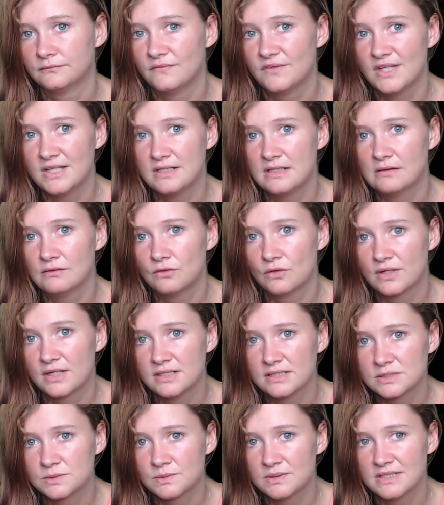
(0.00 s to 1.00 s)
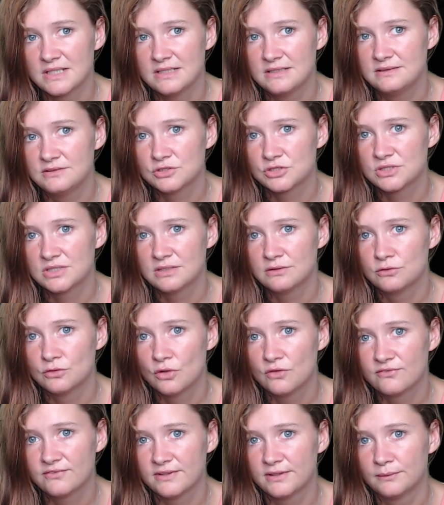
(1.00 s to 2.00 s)
they didn't look into it, they just did
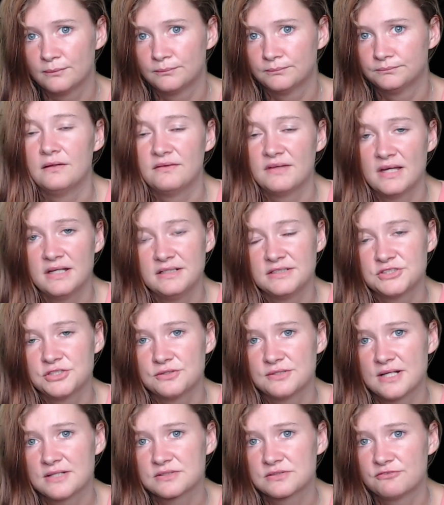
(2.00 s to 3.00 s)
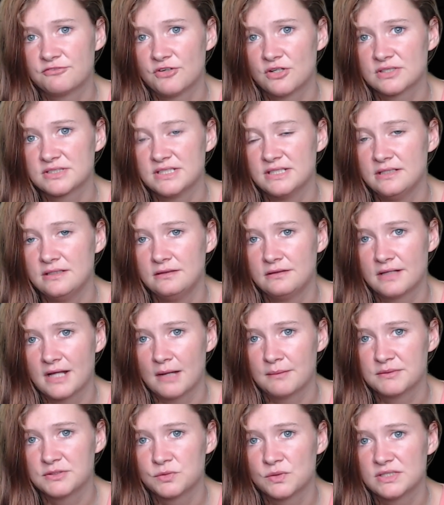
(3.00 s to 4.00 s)
nothing. Then in 2014,
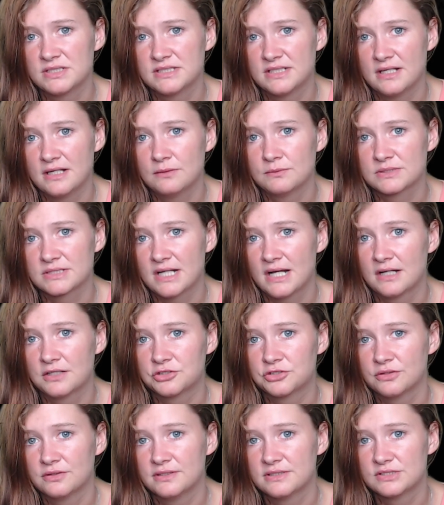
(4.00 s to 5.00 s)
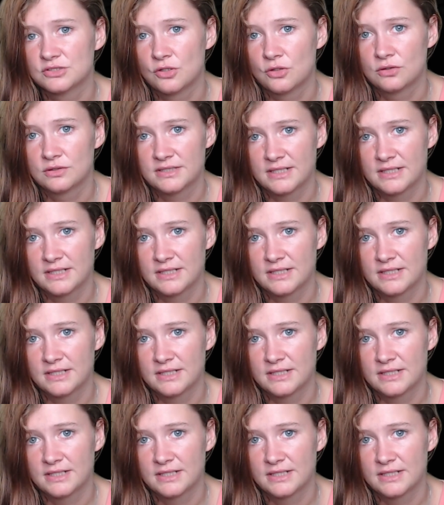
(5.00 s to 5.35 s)
Cabin 28 was actually tore